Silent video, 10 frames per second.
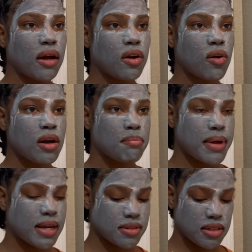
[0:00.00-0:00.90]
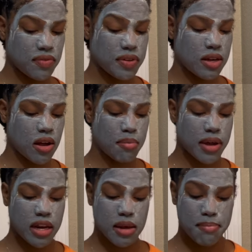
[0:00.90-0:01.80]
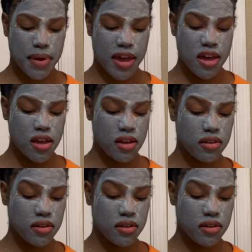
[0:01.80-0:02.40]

going back to the video I made in May,